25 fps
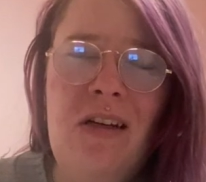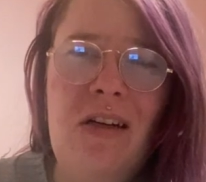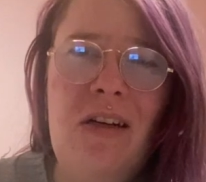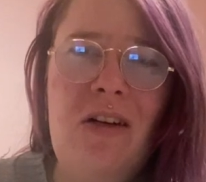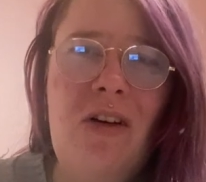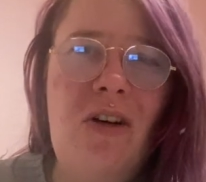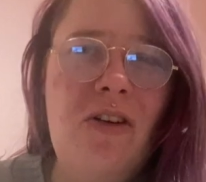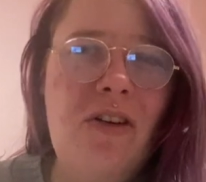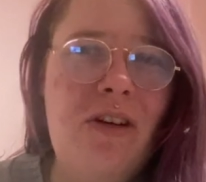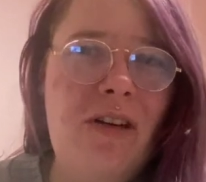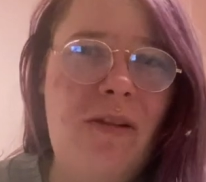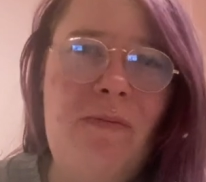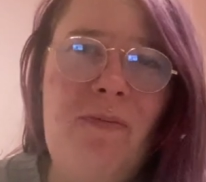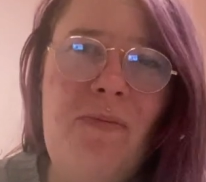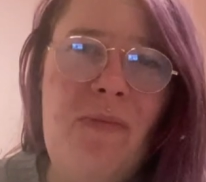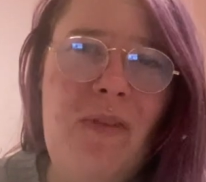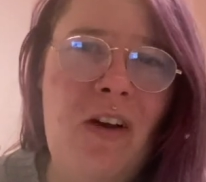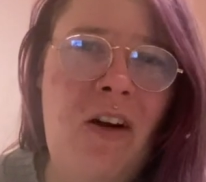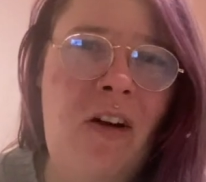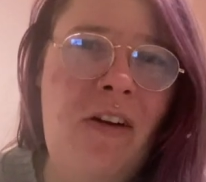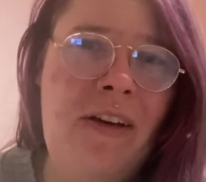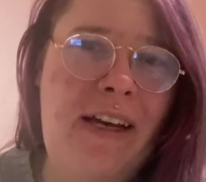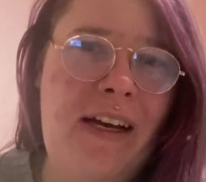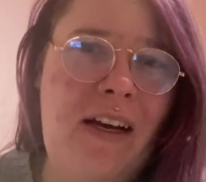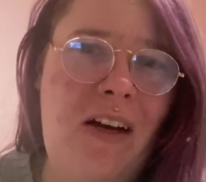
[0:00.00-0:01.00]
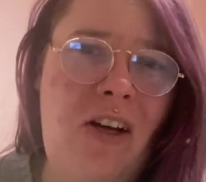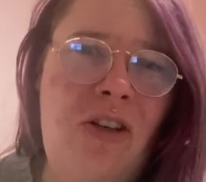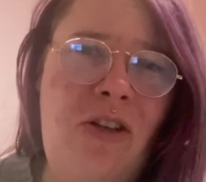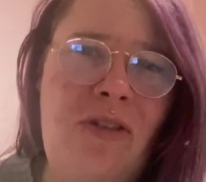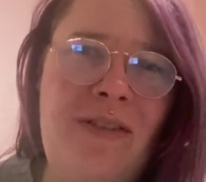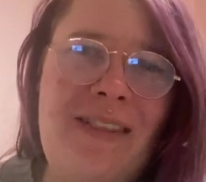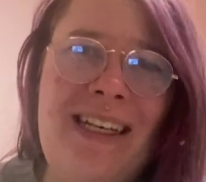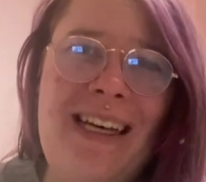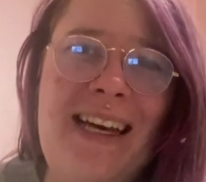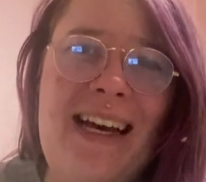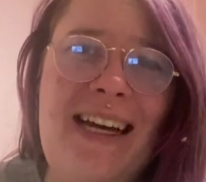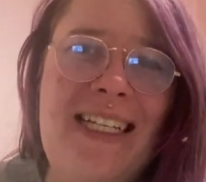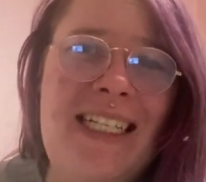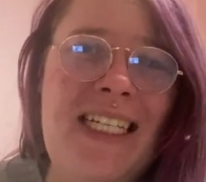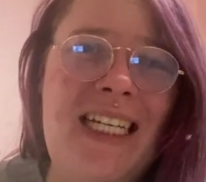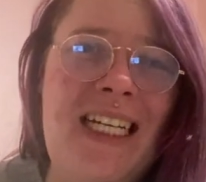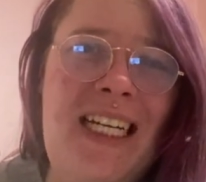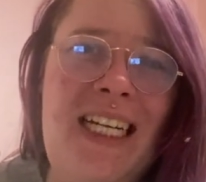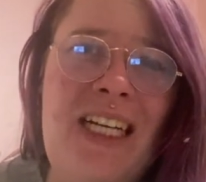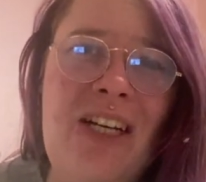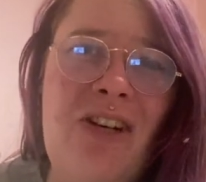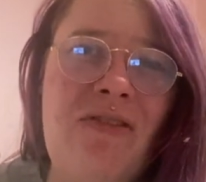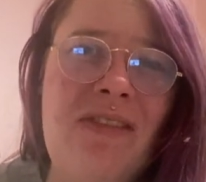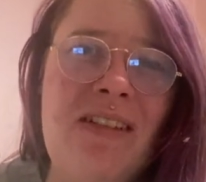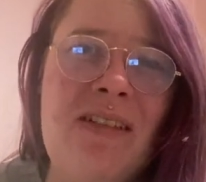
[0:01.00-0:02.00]
Like, I used to get
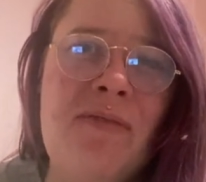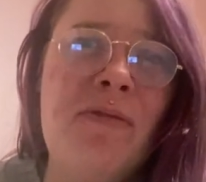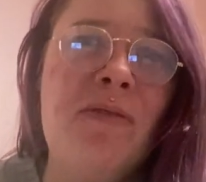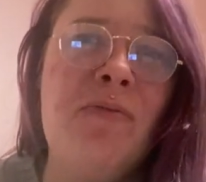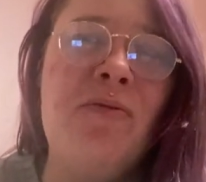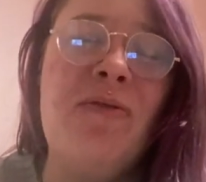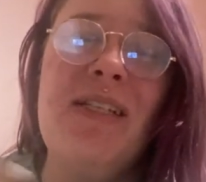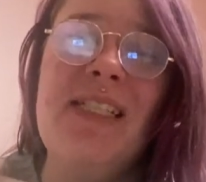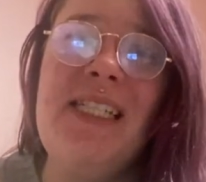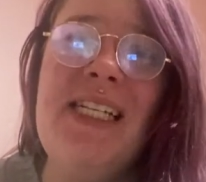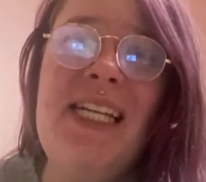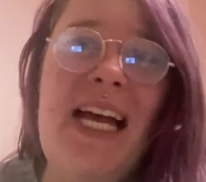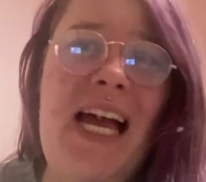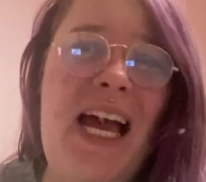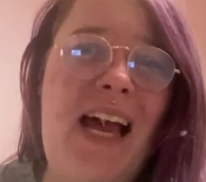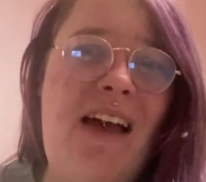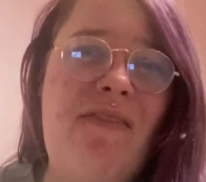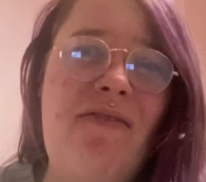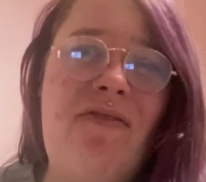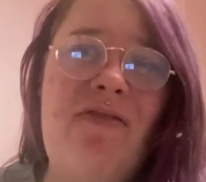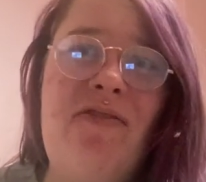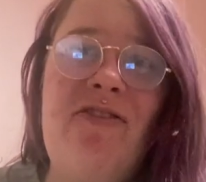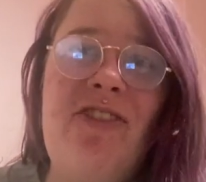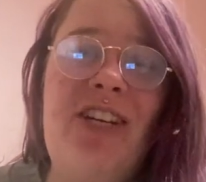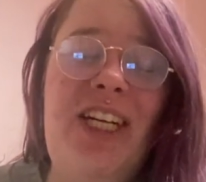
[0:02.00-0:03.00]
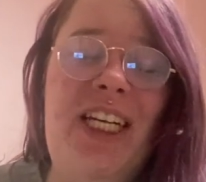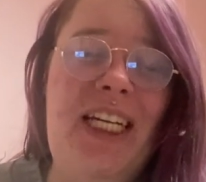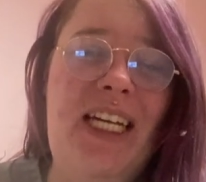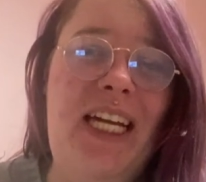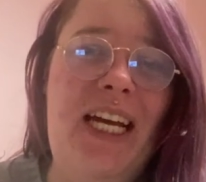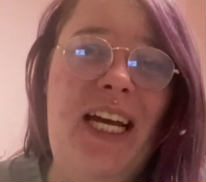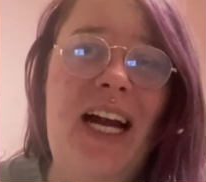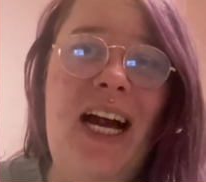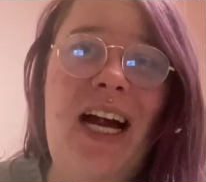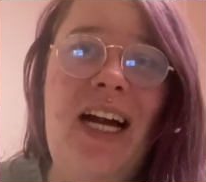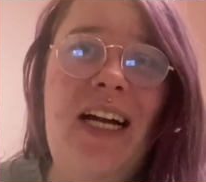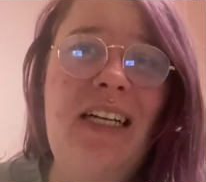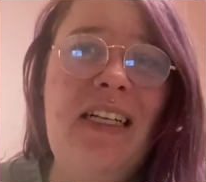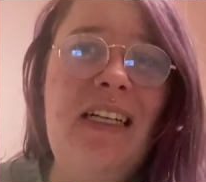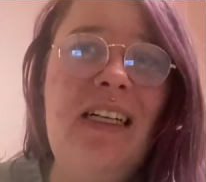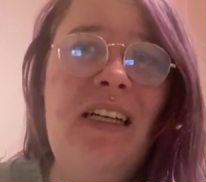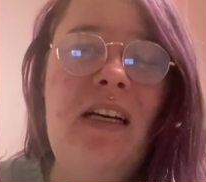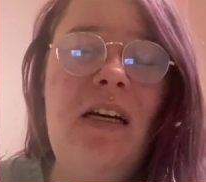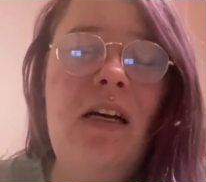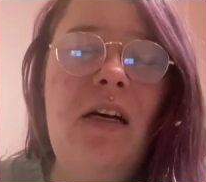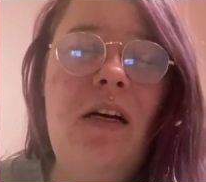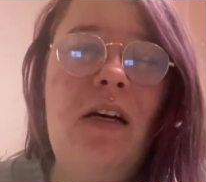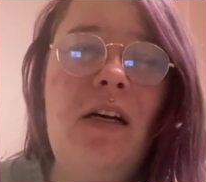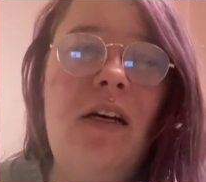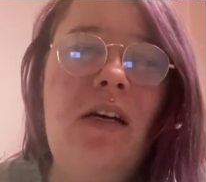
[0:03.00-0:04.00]
Tilly a Christmas present every year.
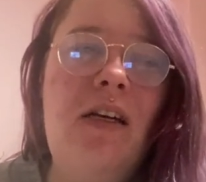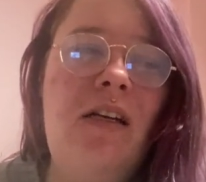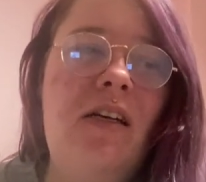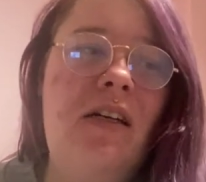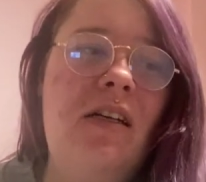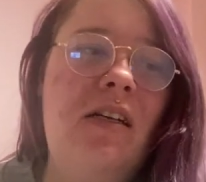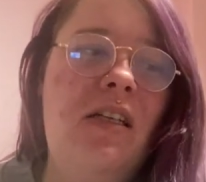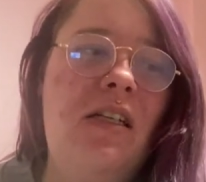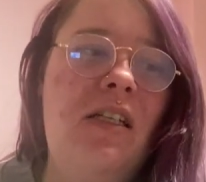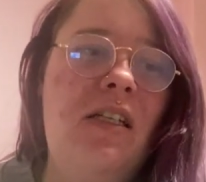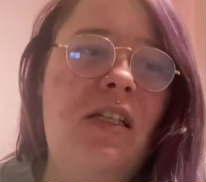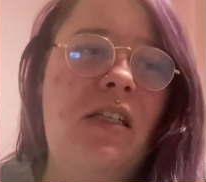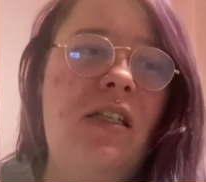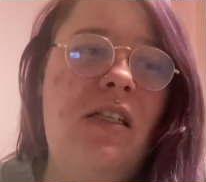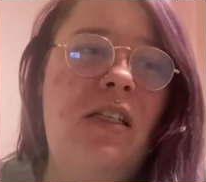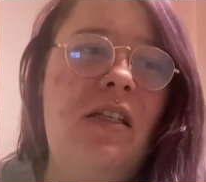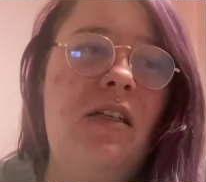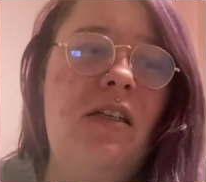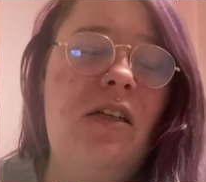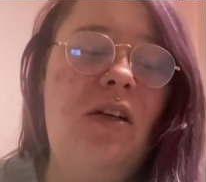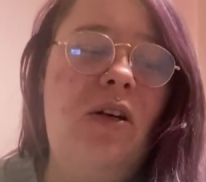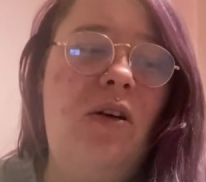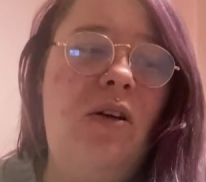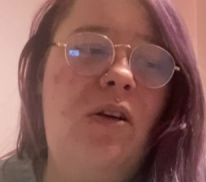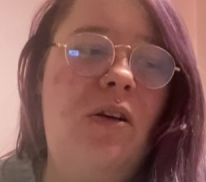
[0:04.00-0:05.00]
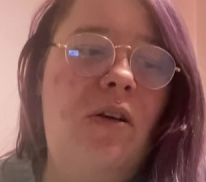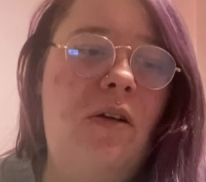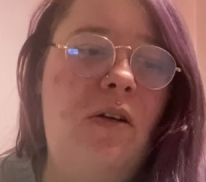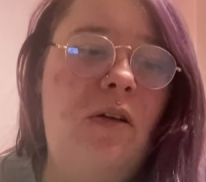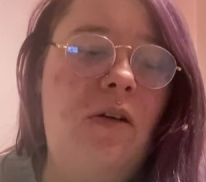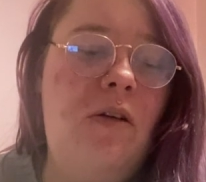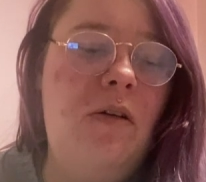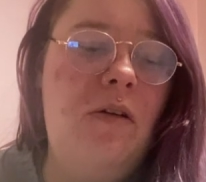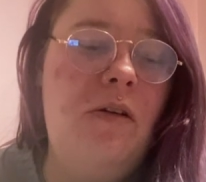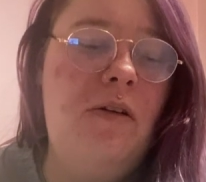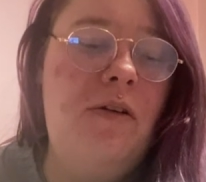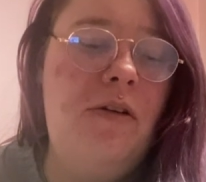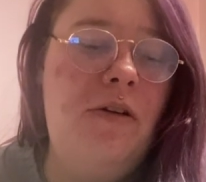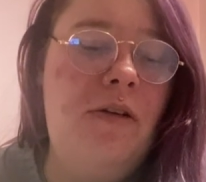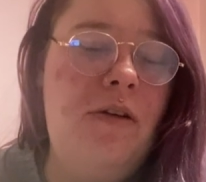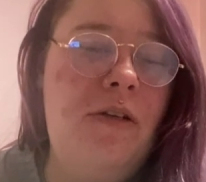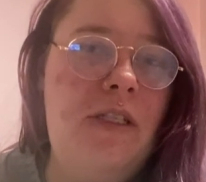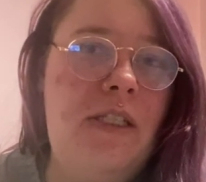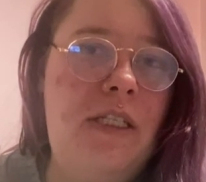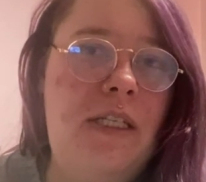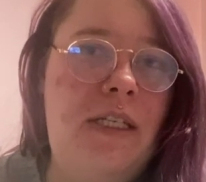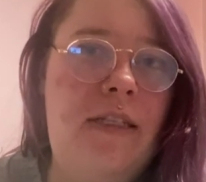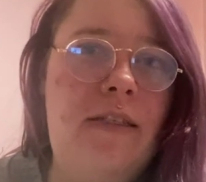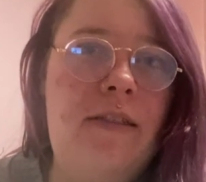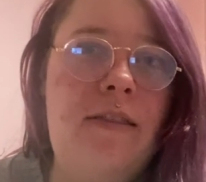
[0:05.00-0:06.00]
Oh,
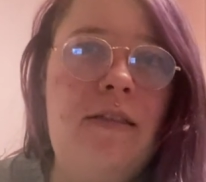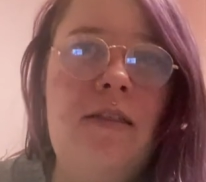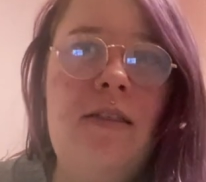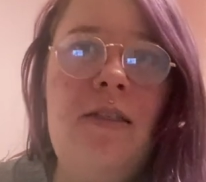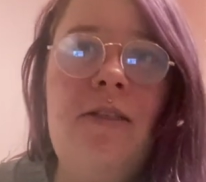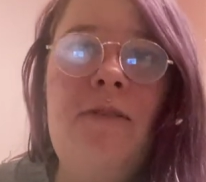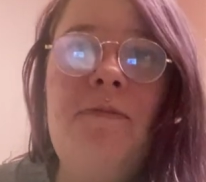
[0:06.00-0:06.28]
jeez.